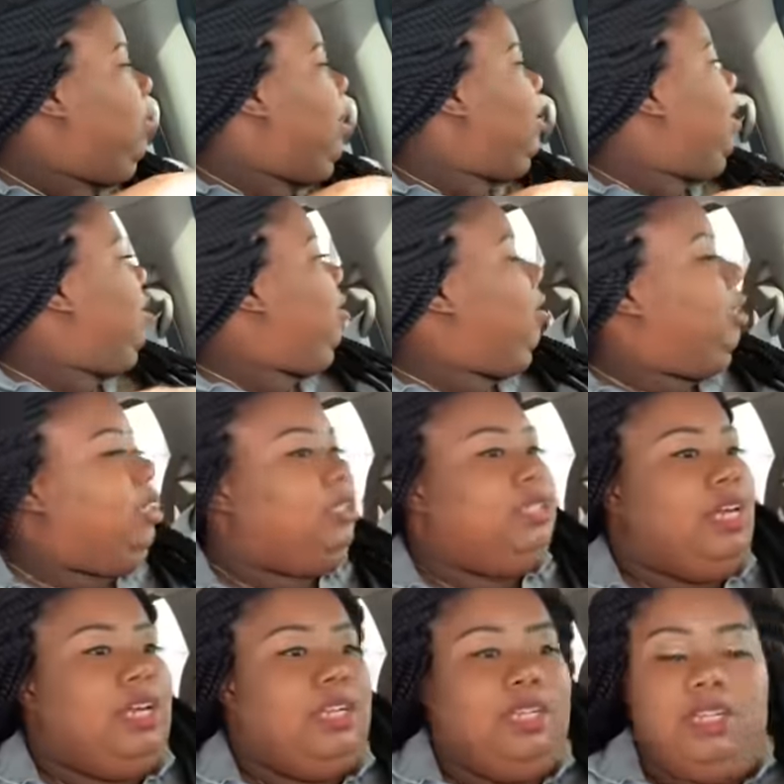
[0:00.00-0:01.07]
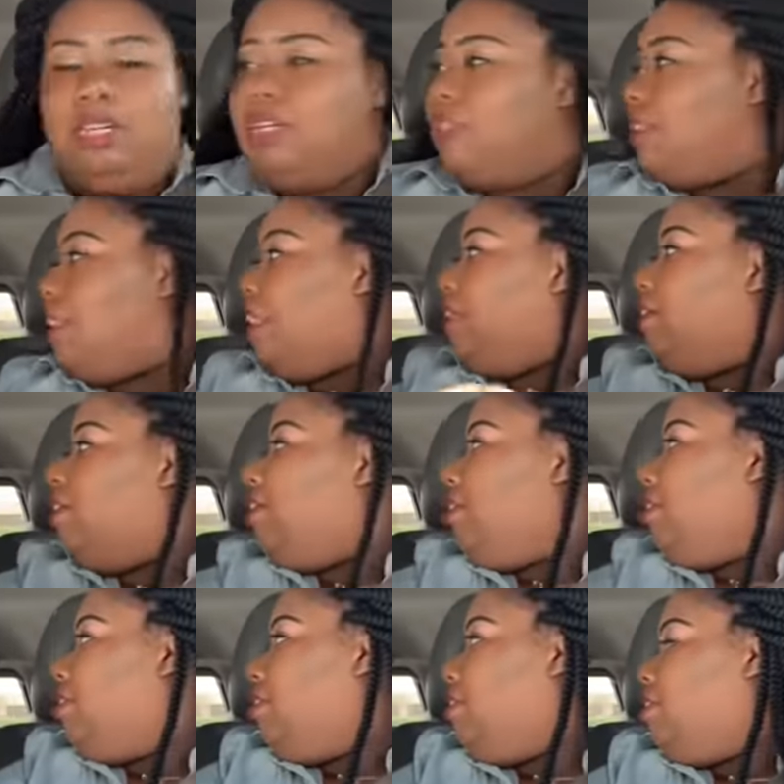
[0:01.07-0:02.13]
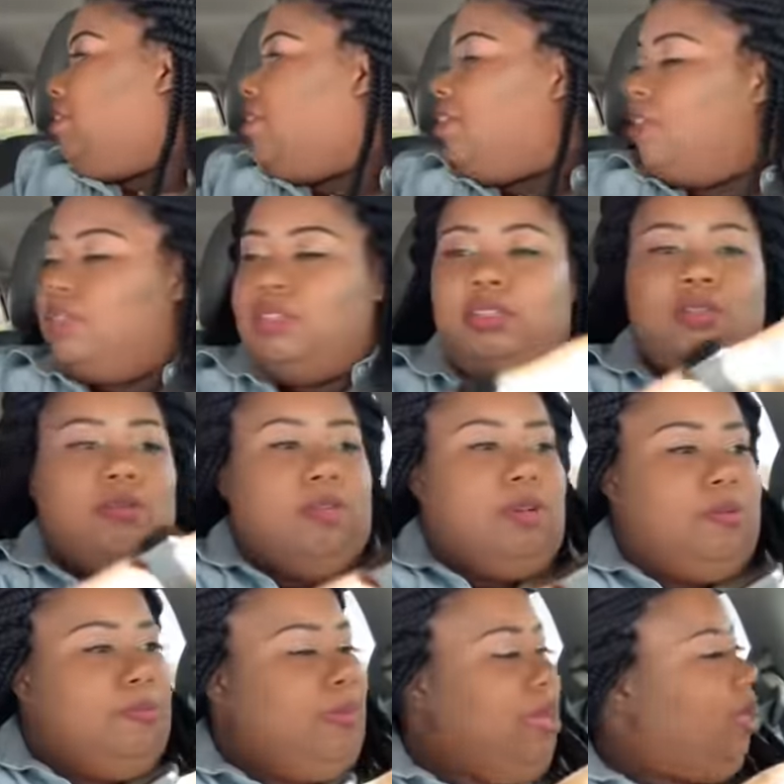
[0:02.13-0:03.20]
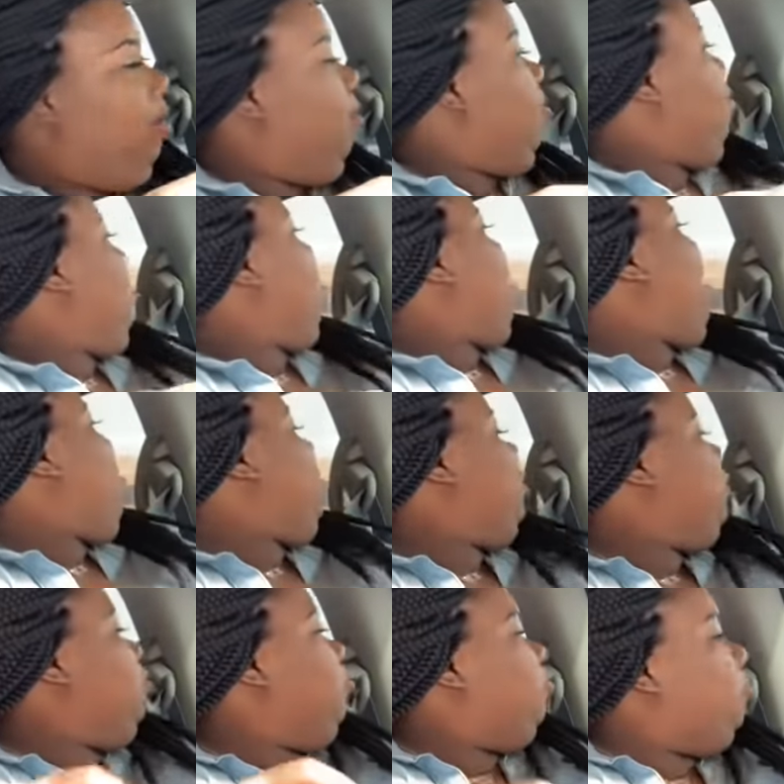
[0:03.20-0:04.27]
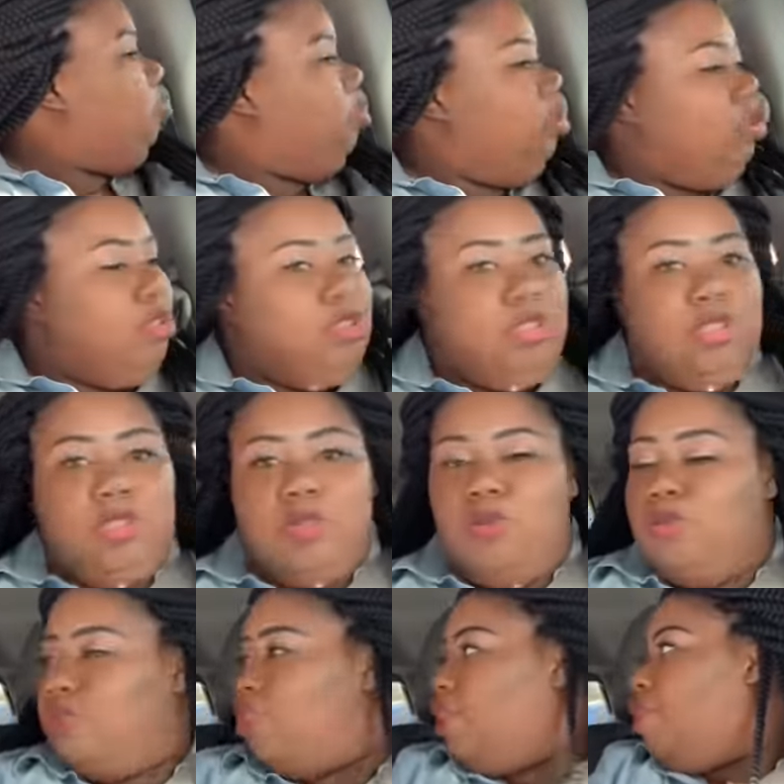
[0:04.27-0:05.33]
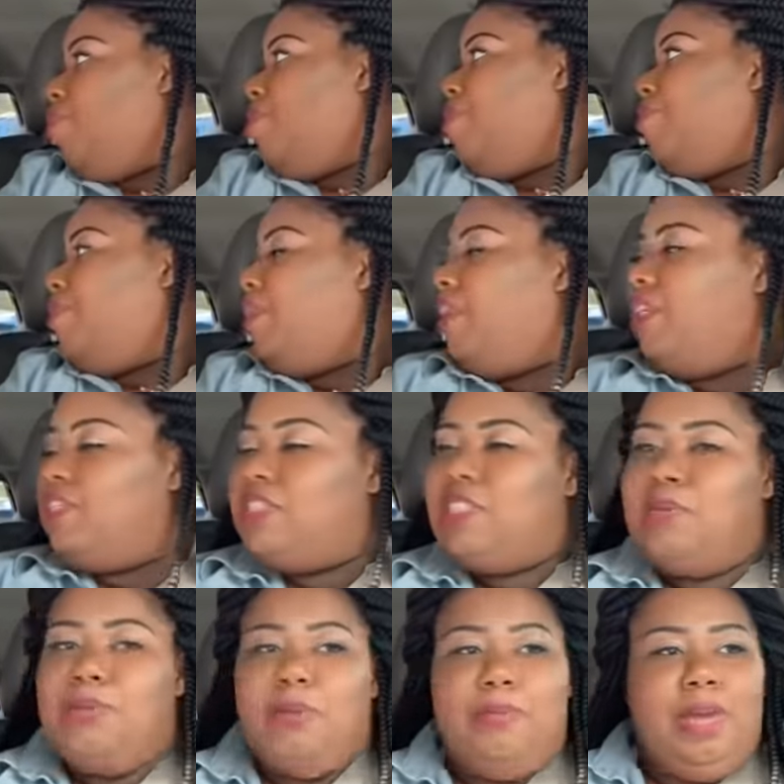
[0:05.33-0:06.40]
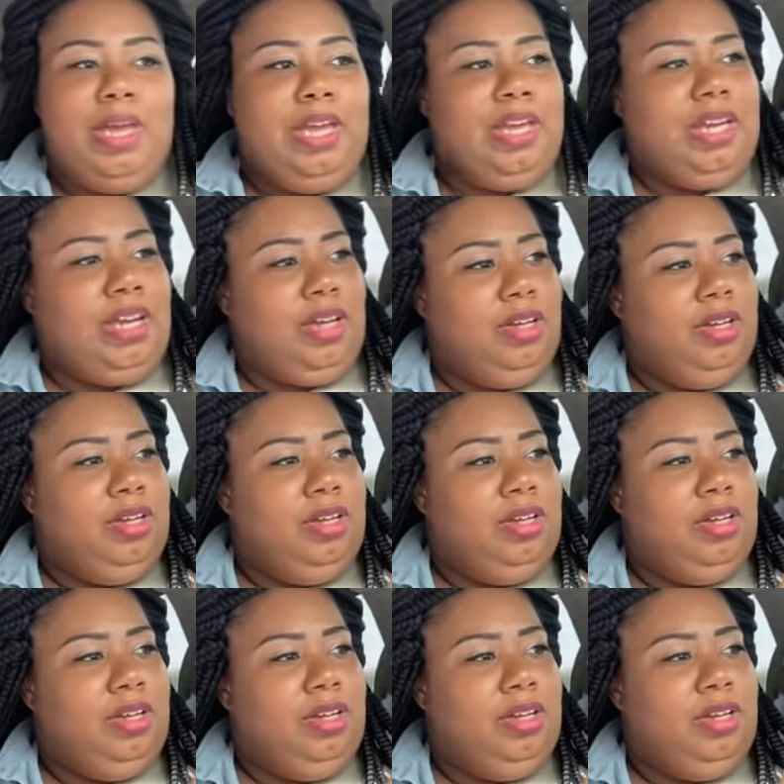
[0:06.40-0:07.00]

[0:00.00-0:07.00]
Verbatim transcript: there. Look at this lady. Look at this that lady right there. No, oh, ma'am. Why would you scoot your rump so you can, feet so back you can bump